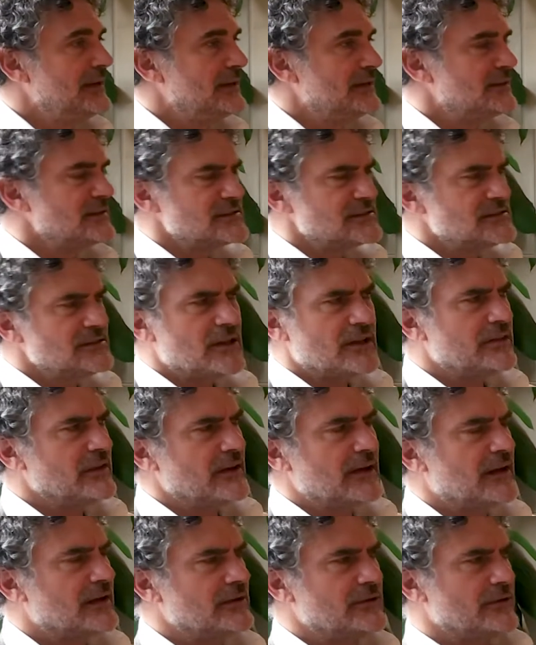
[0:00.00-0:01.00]
There's nothing
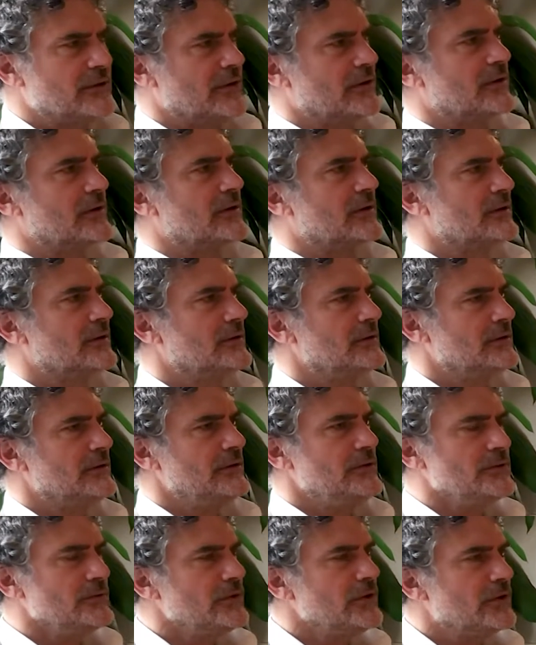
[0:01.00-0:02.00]
like New York.
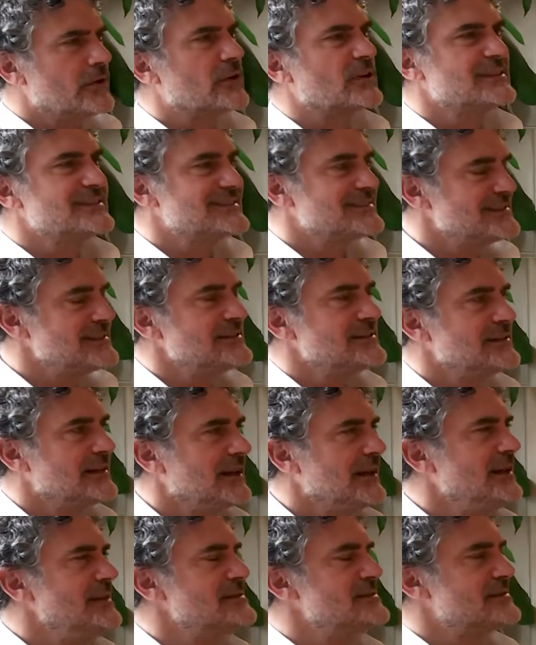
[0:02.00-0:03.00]
New York City
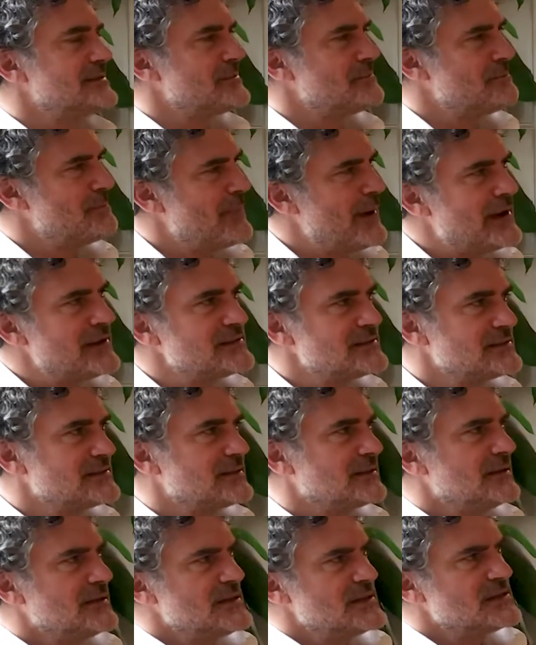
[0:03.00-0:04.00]
is the best
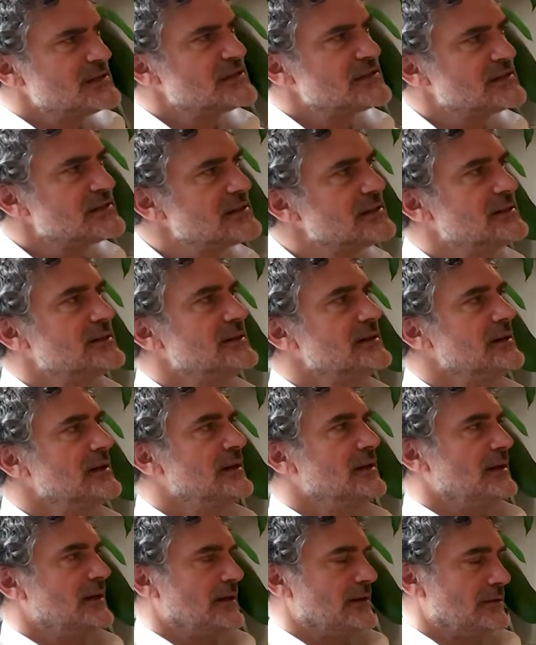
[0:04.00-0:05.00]
city
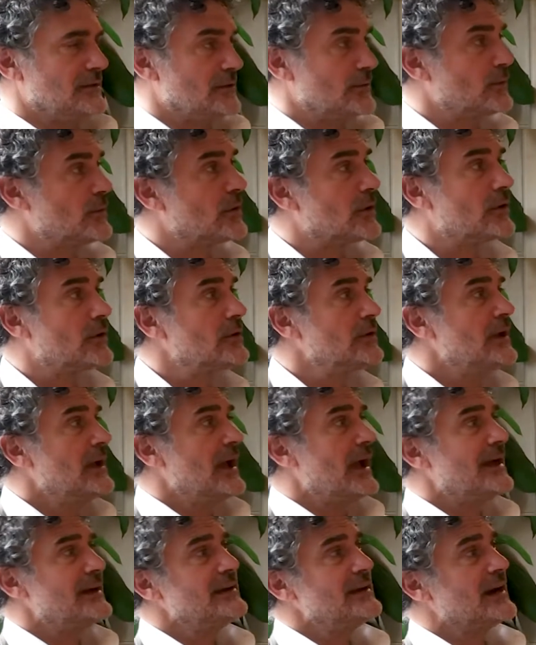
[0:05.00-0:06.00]
in the world,
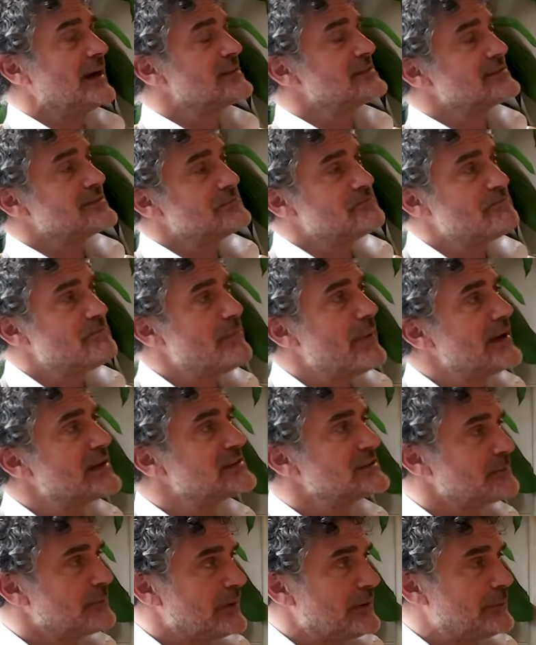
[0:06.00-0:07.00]
and it has the
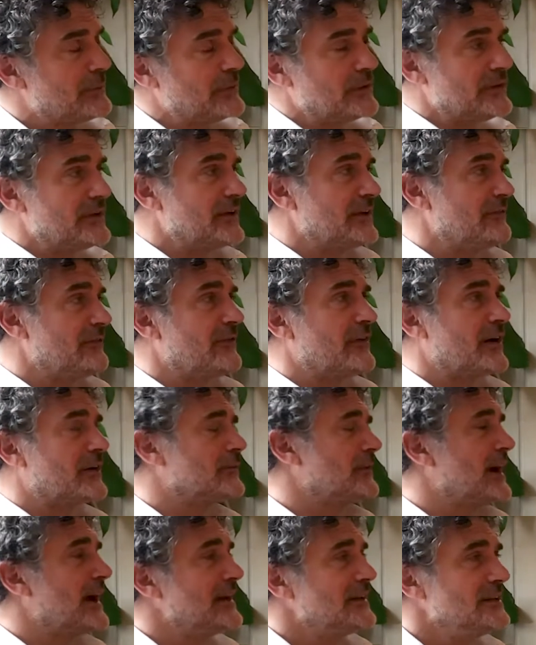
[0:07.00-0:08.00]
best people, the
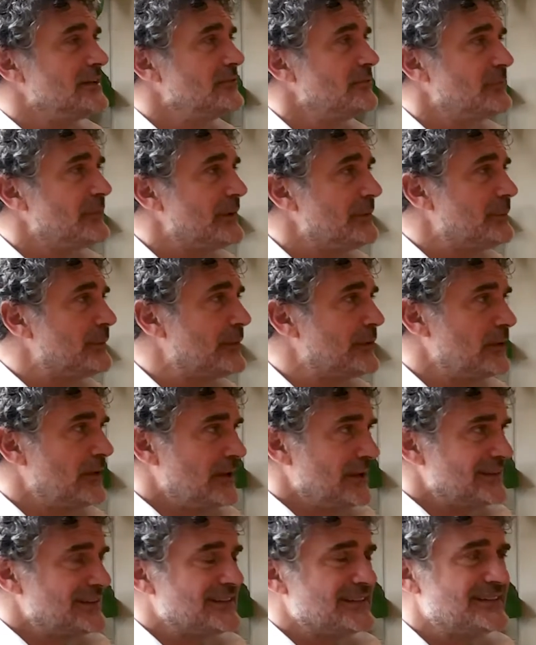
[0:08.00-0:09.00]
variety of people,
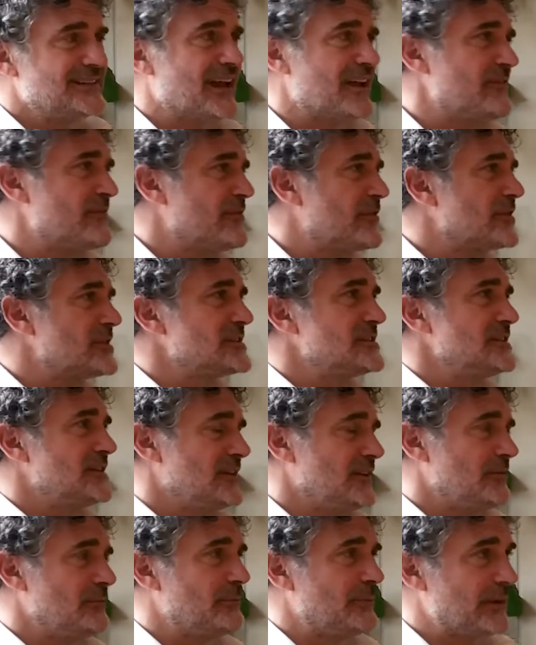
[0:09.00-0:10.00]
the diversity
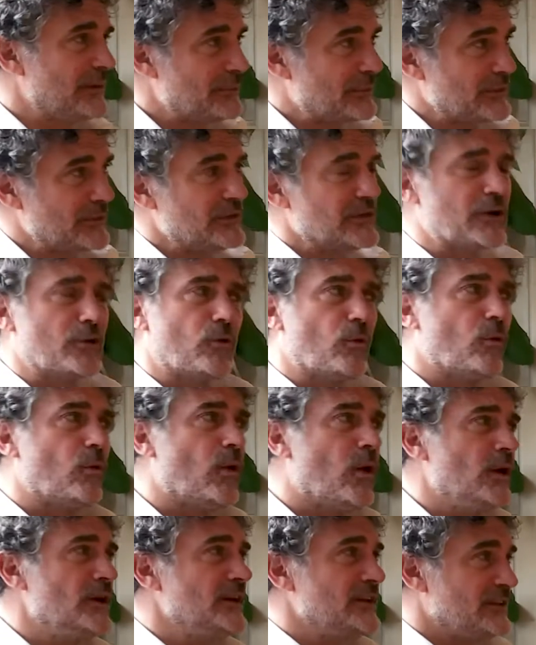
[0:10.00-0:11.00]
of people, the
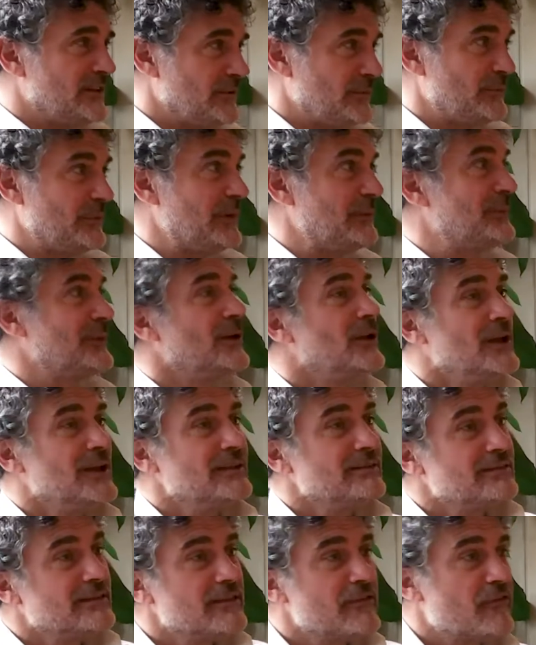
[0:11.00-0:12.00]
quality of people,
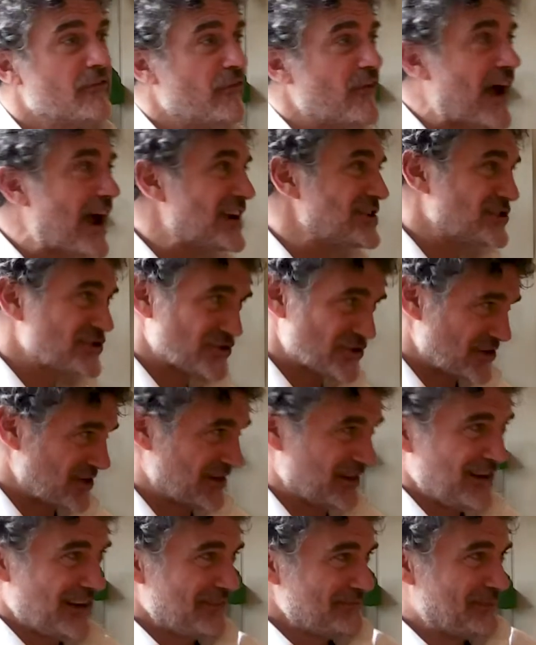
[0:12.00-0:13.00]
the
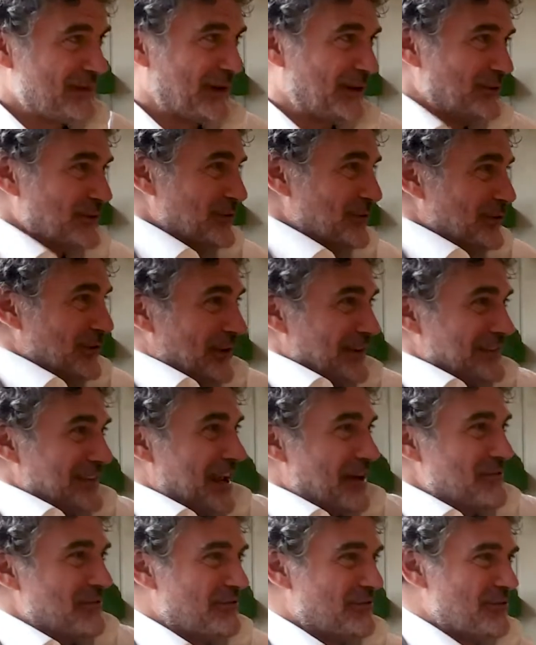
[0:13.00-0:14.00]
fashion, because as
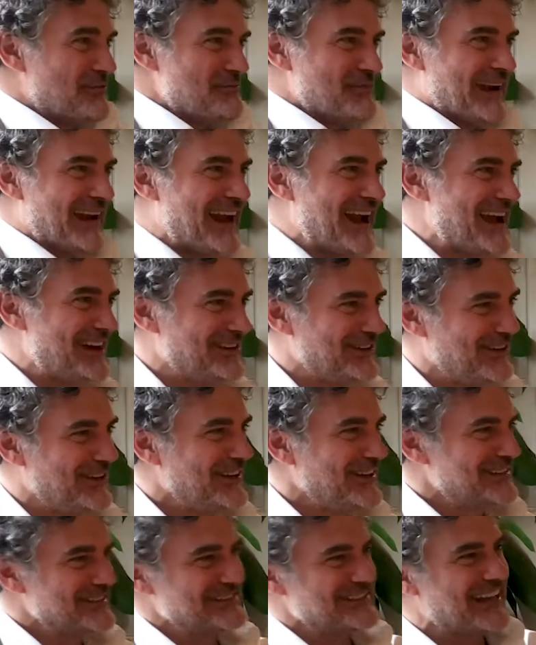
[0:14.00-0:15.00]
coming from Milano,
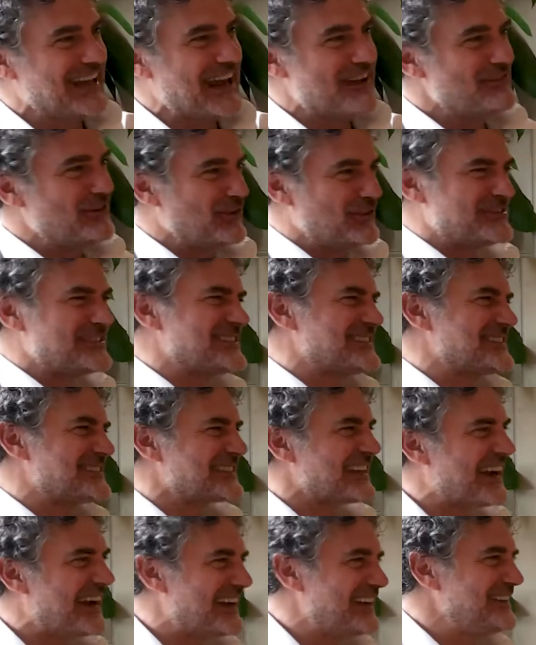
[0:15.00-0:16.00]
there's a level of
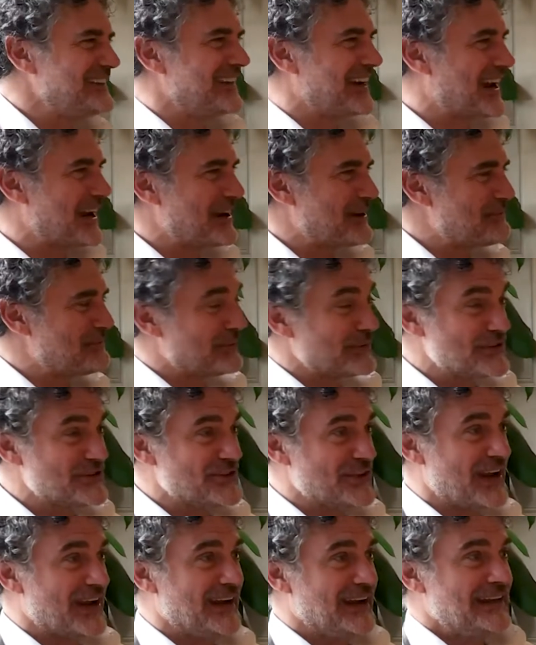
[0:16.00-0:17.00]
style that I
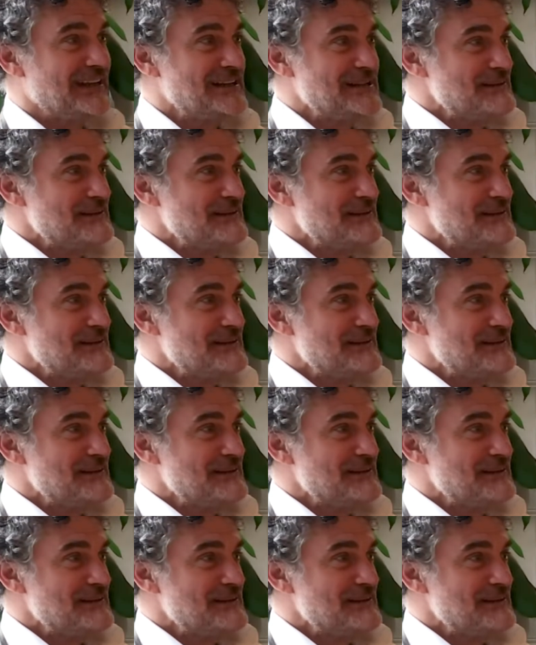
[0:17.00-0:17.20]
appreciate.